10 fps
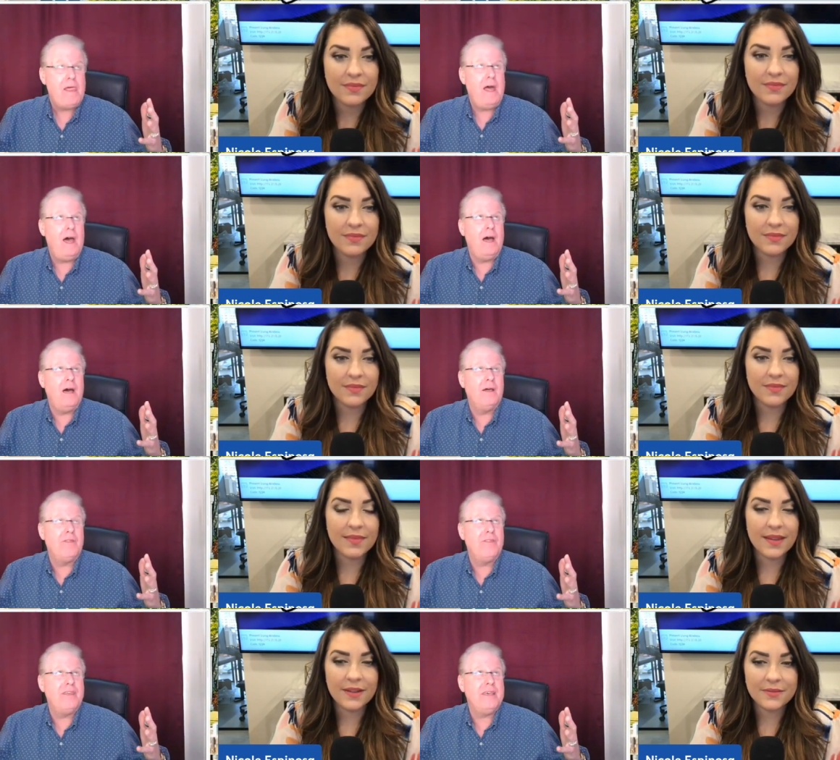
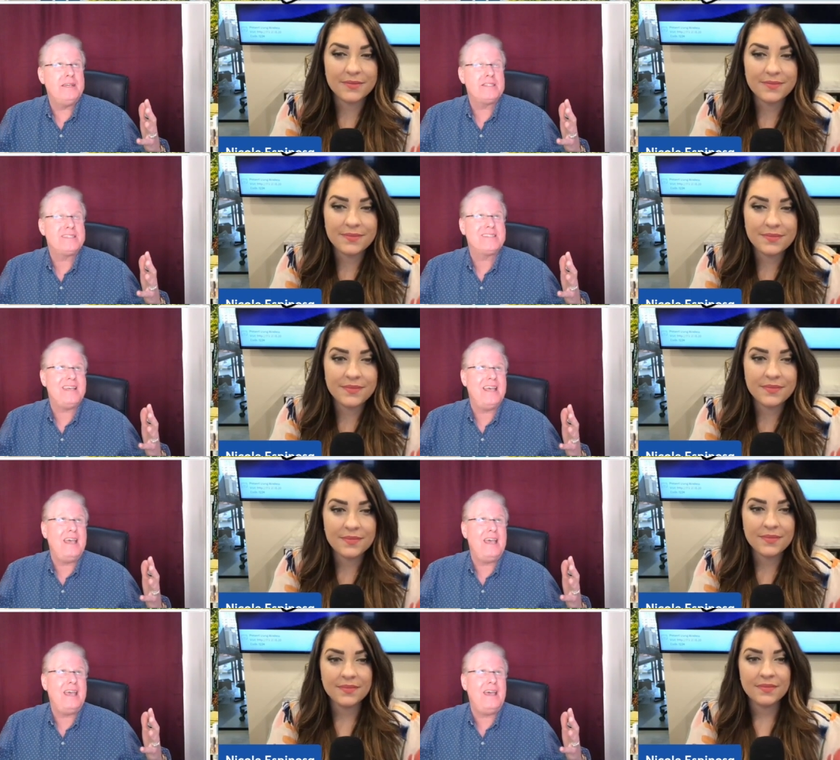Speaker 1: uh, this
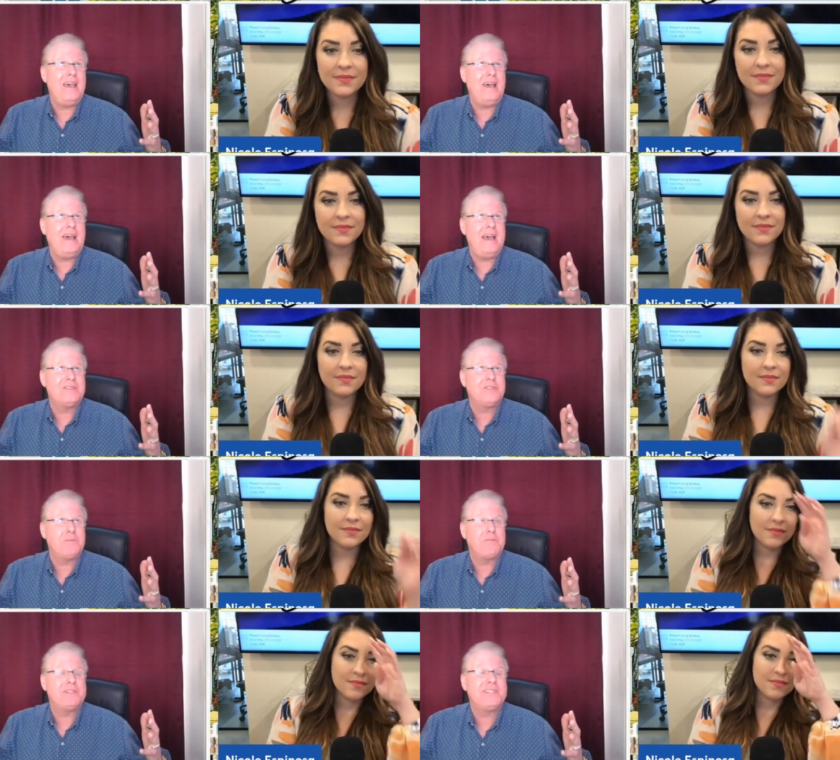uh, has the
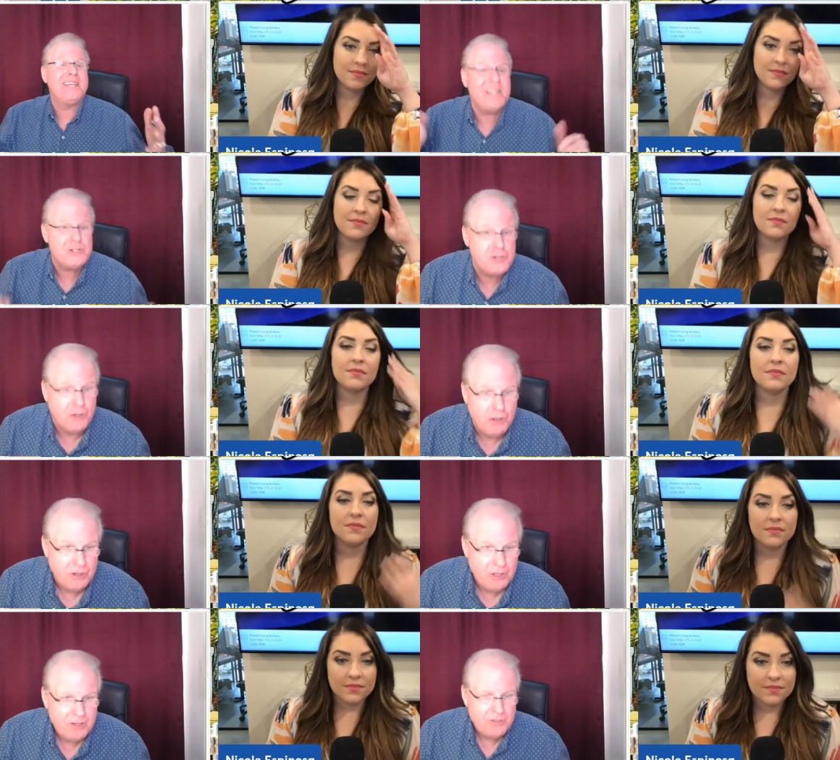
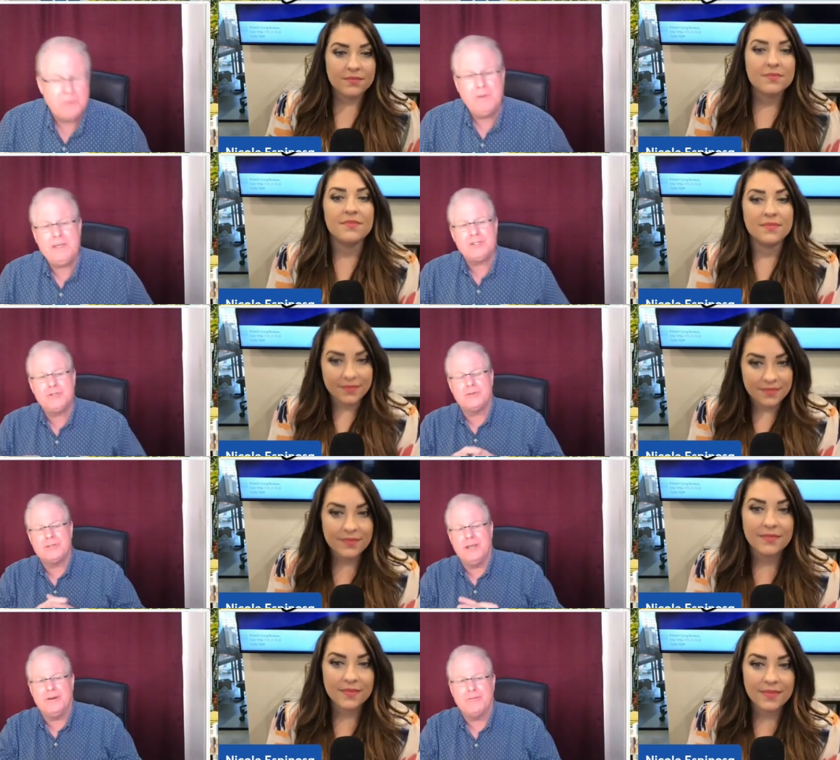potential to be a short
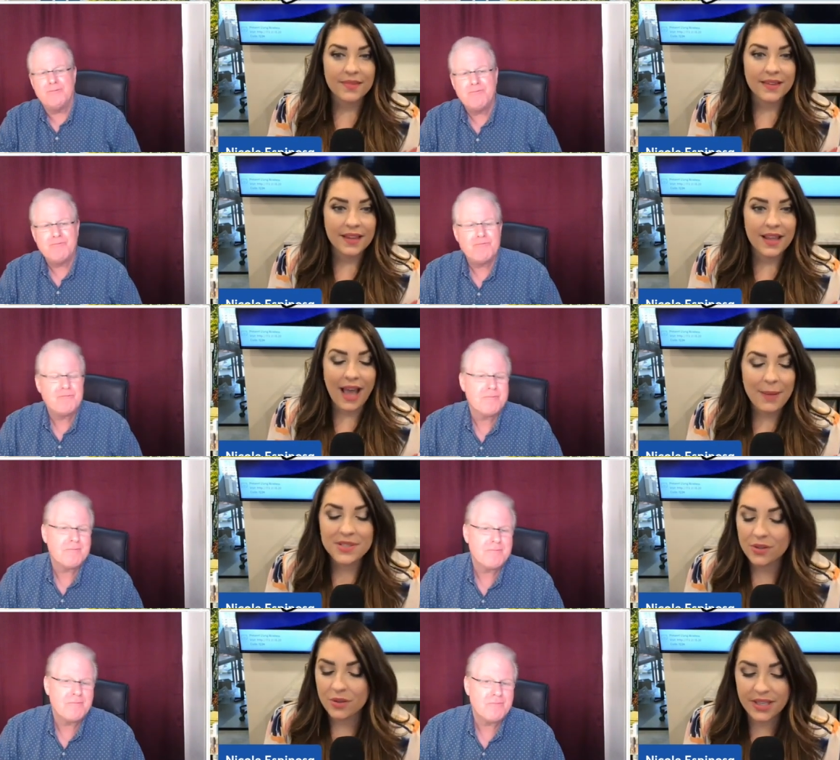sale?
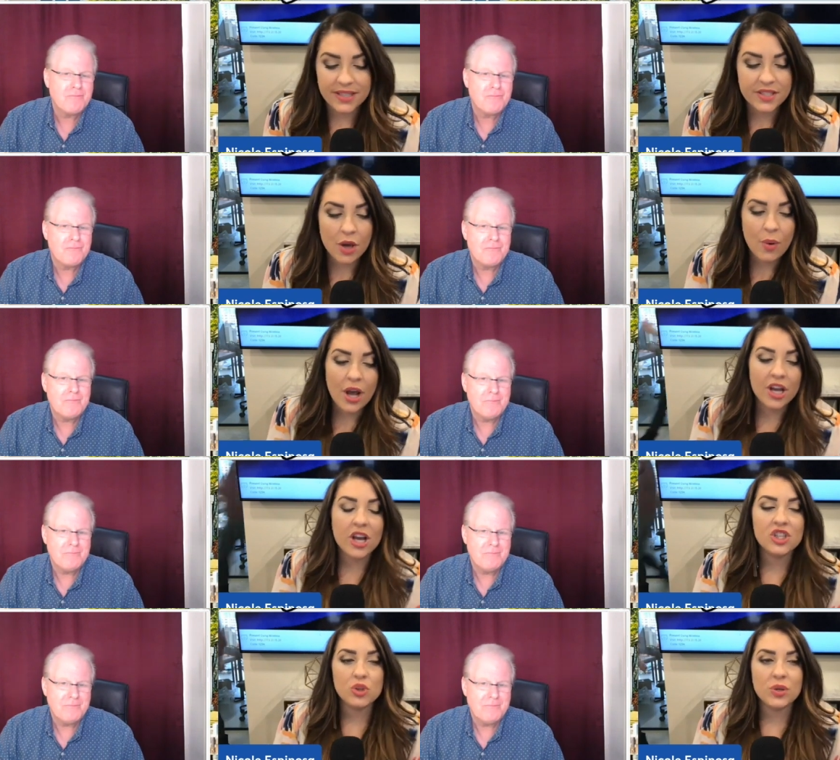
Speaker 2: Absolutely. So a,
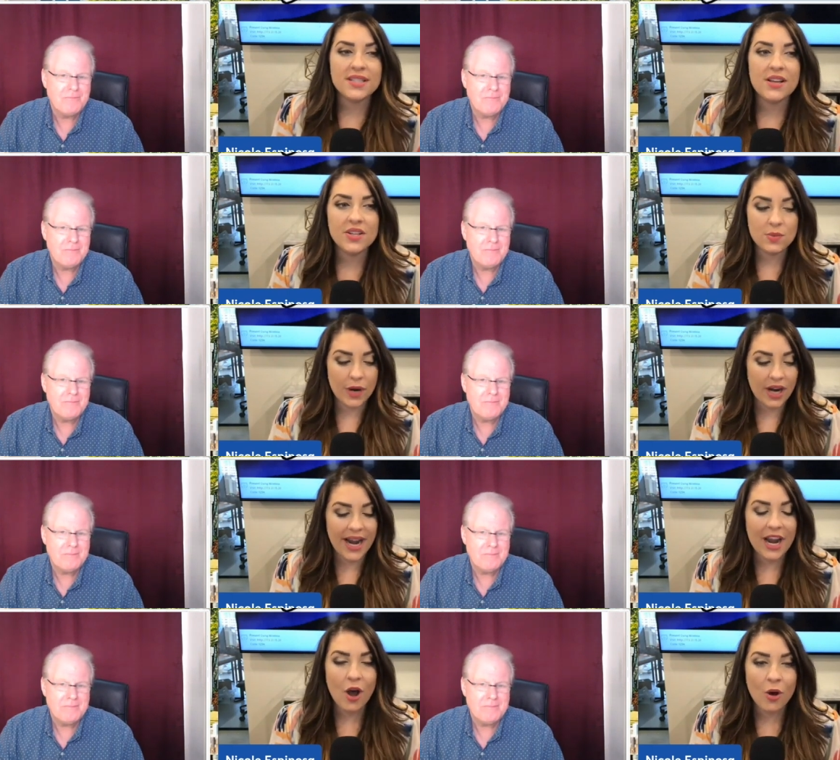a short sale is where
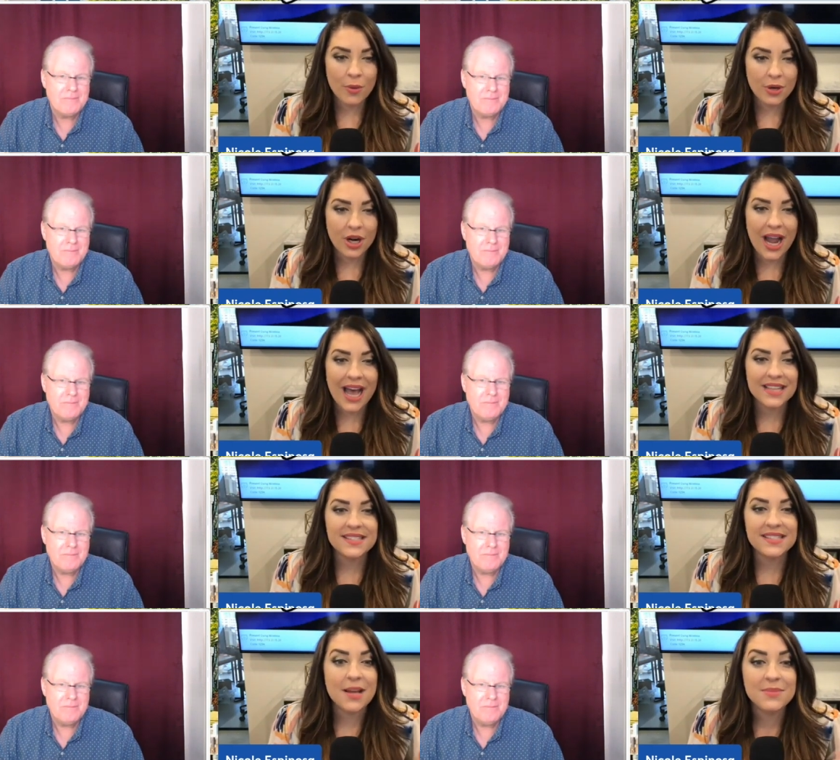a homeowner
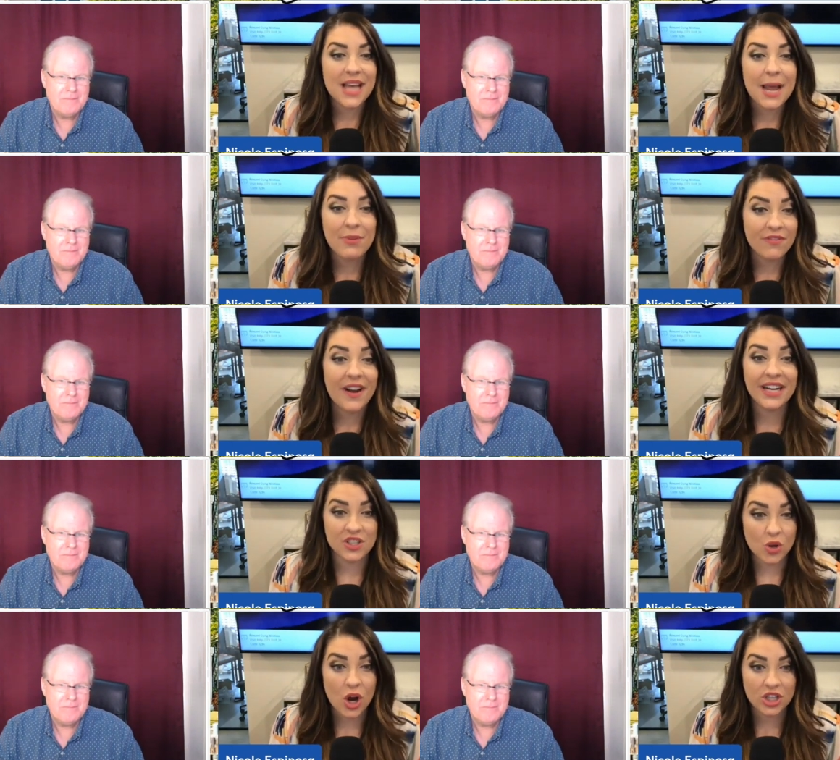has some type of
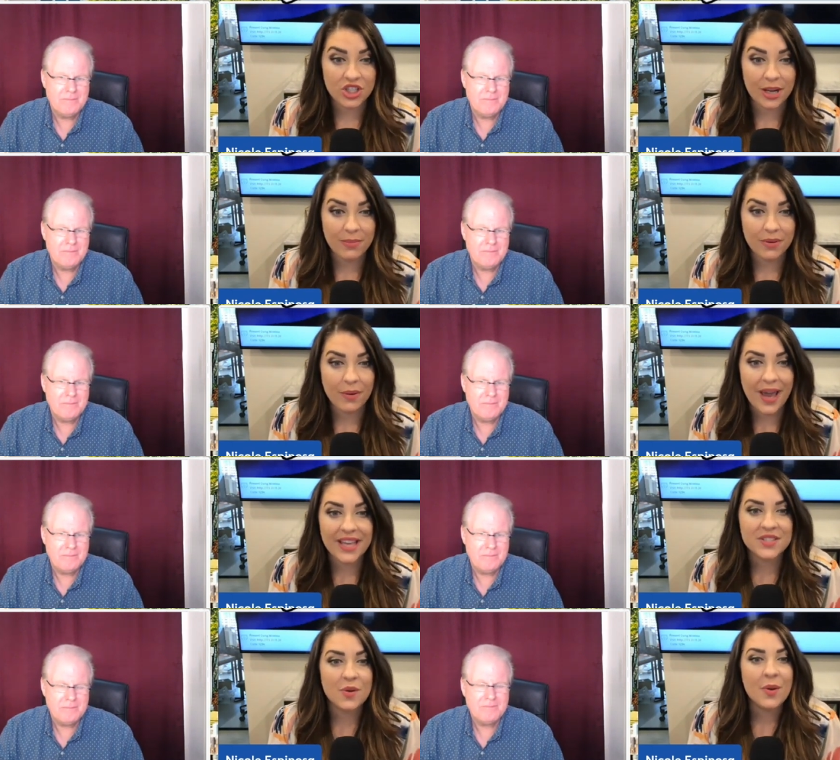financial hardship.
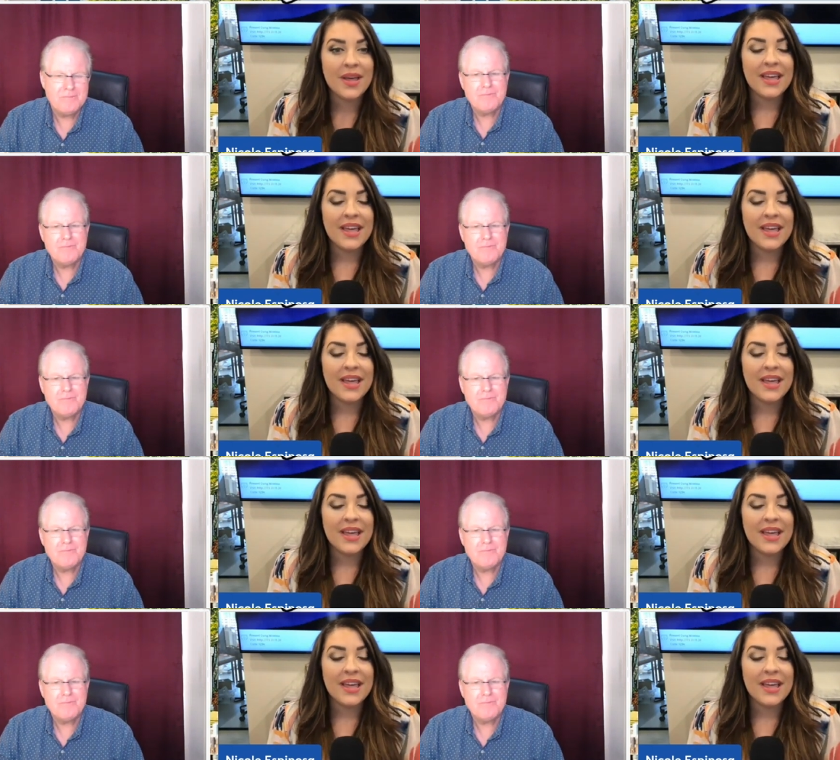Okay. So